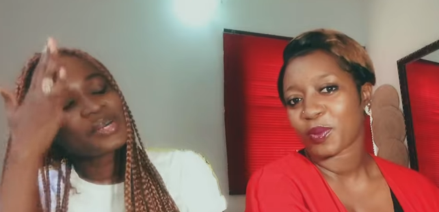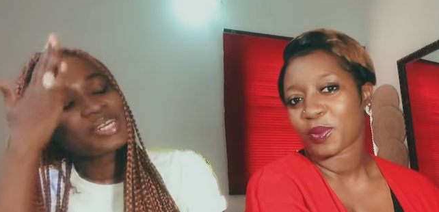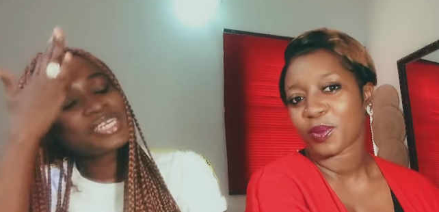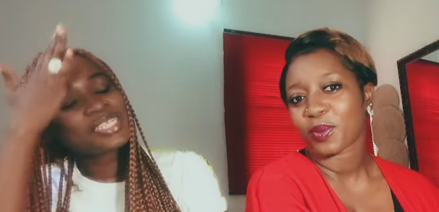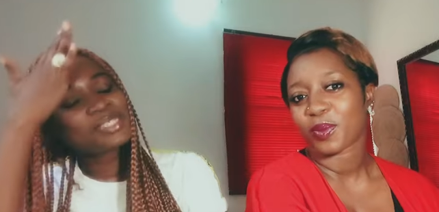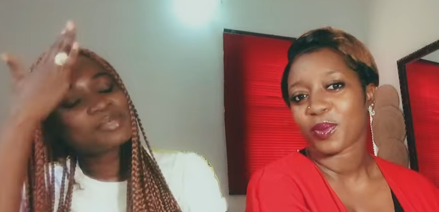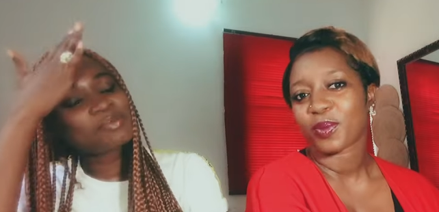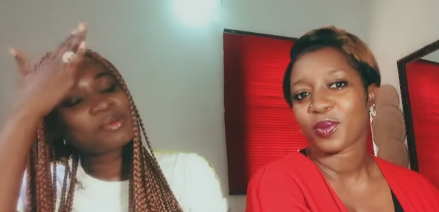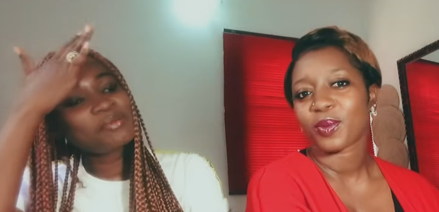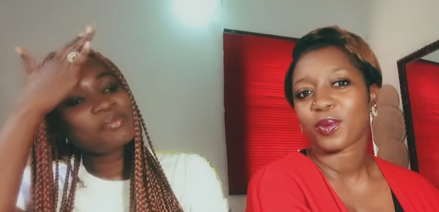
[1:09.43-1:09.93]
Speaker 1: it's
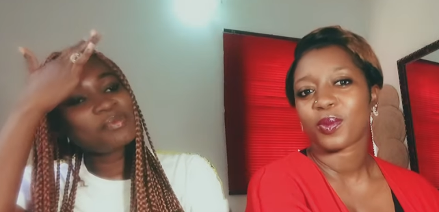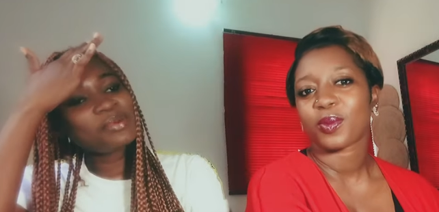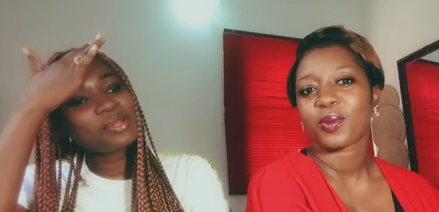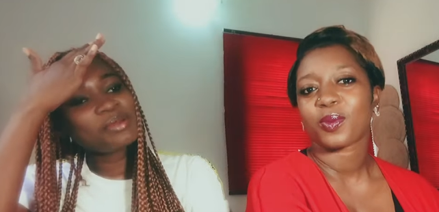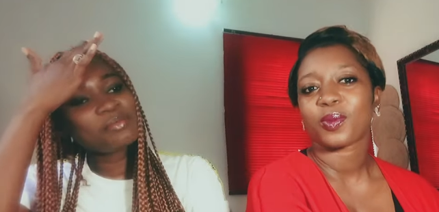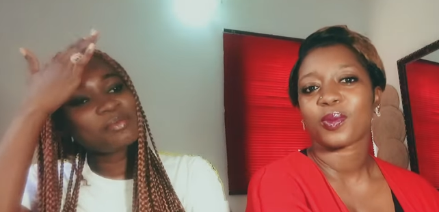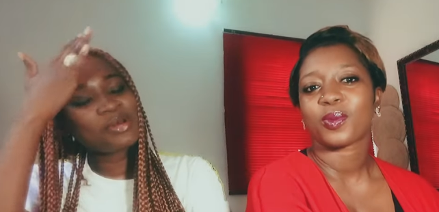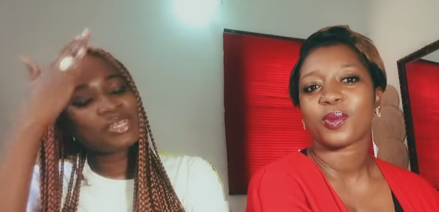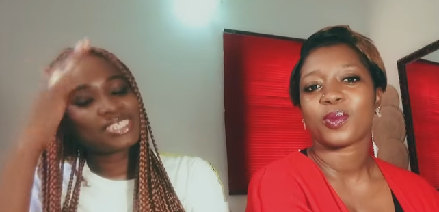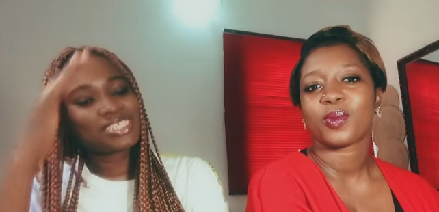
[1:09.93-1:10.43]
been pretty
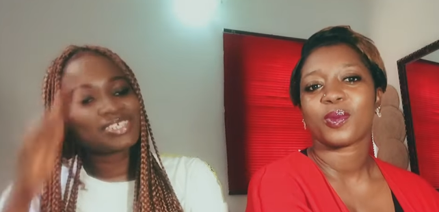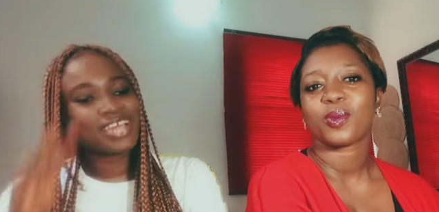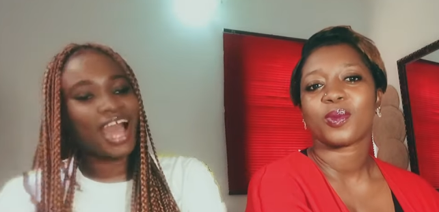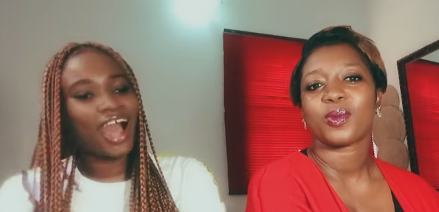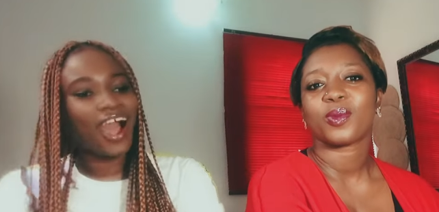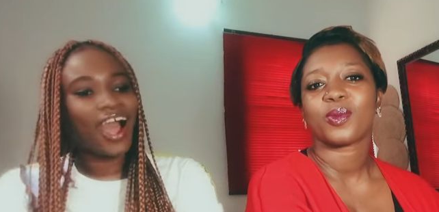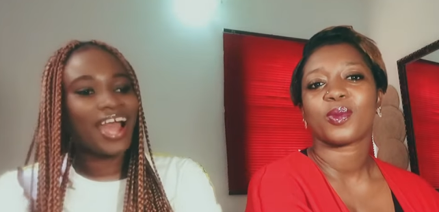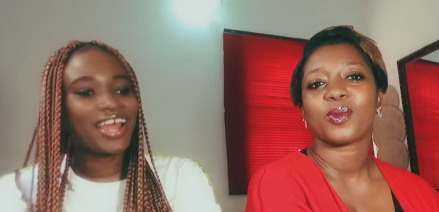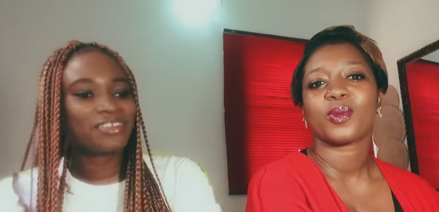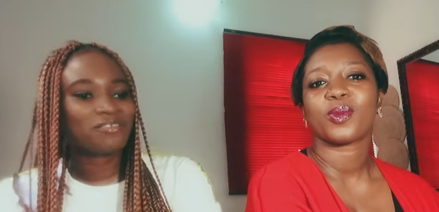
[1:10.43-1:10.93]
much
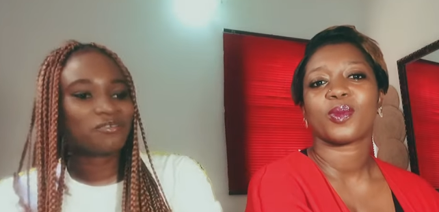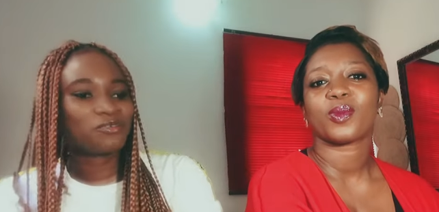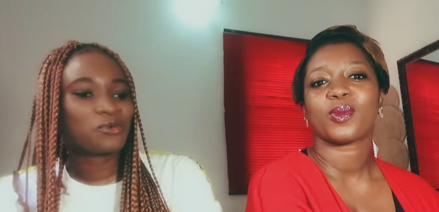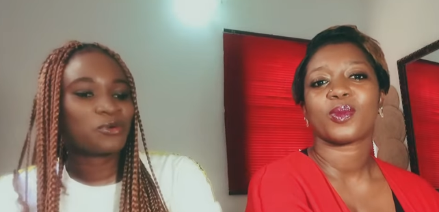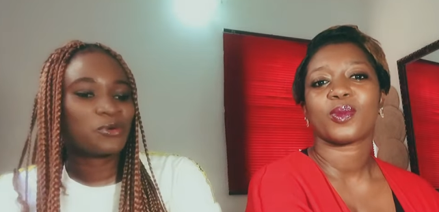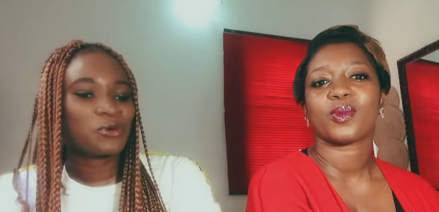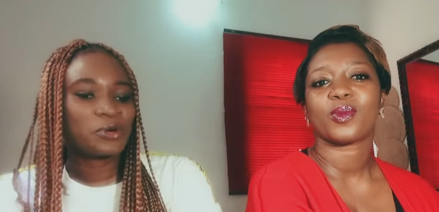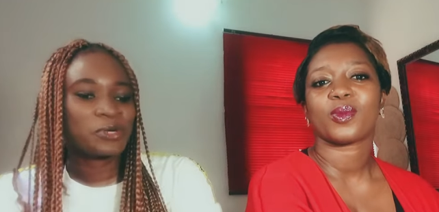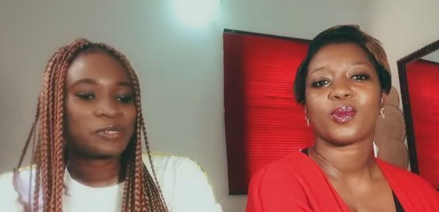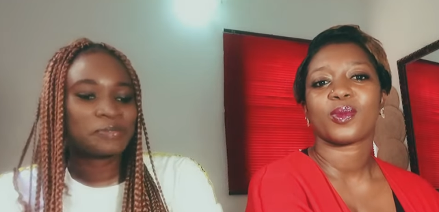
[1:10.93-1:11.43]
hard
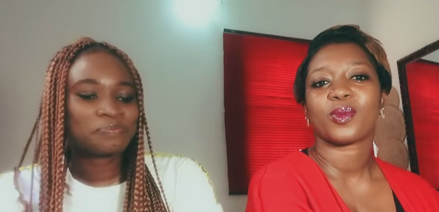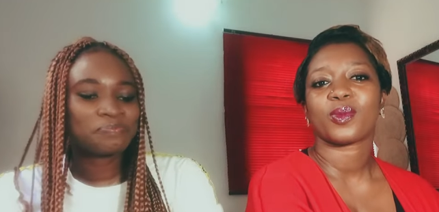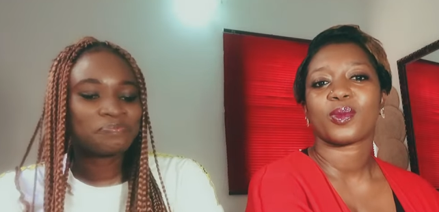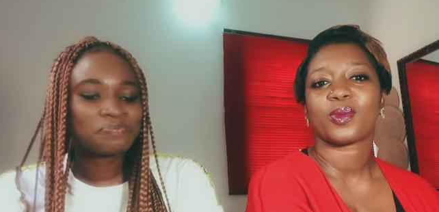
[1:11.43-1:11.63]
for